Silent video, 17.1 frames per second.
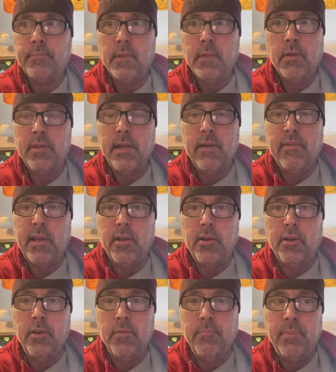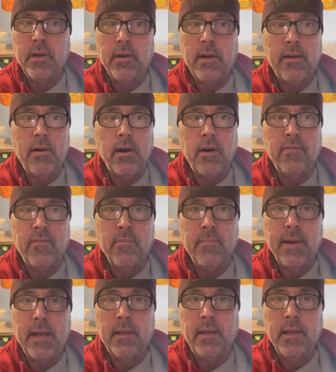You'll never get a good beer off a
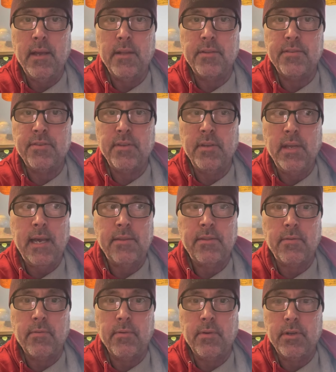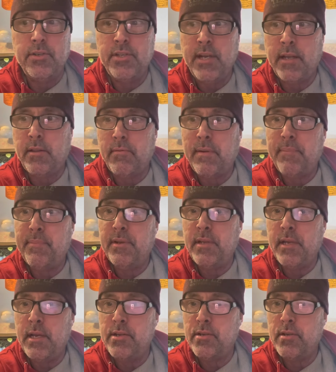bad kit, so you have to really check the
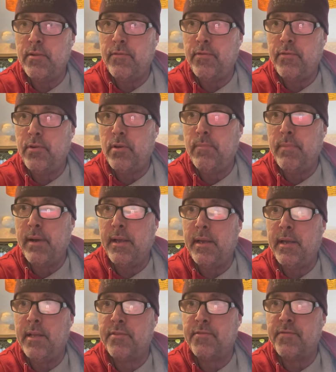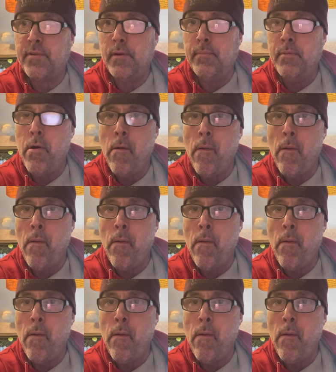reputation of who you're buying kits from.